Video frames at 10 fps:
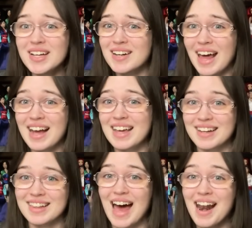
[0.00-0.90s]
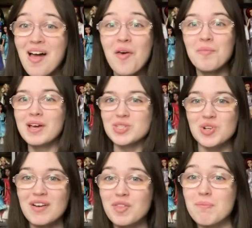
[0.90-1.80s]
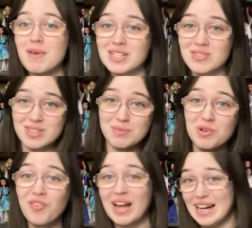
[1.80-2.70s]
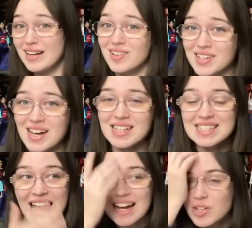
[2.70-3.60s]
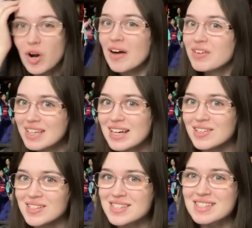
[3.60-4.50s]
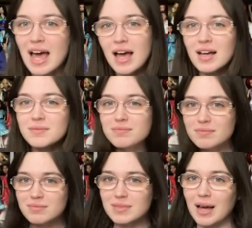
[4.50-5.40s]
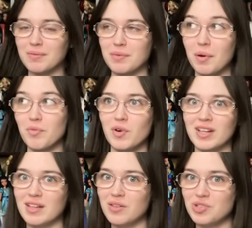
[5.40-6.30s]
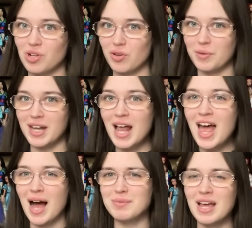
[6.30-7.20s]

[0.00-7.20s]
you're not getting that because you don't have the muscles to move like an eel does, and you don't have gills. I'm, I'm ruining the illusion a little bit. I'm